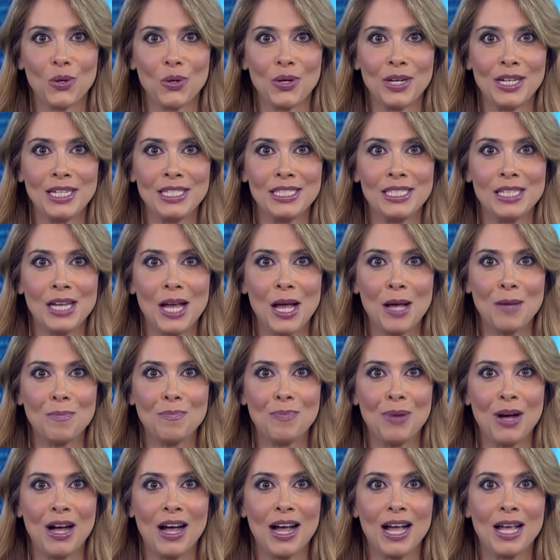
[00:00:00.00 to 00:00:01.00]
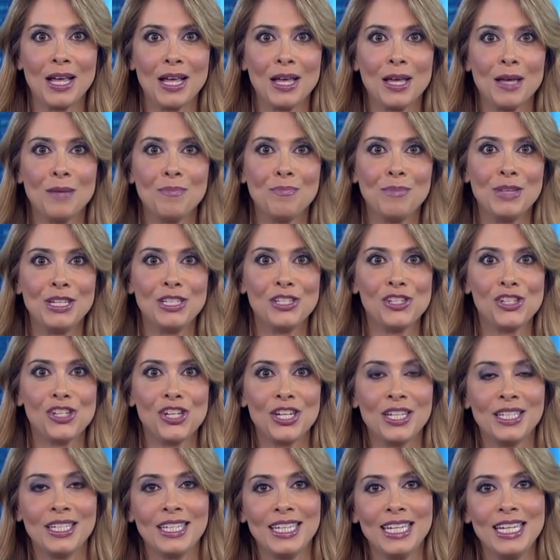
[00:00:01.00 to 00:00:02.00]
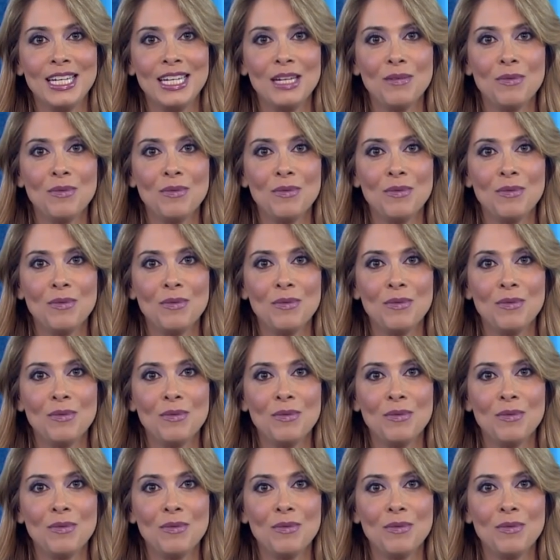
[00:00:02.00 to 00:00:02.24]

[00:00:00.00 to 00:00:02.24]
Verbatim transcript: joined uh, by Minqi Li,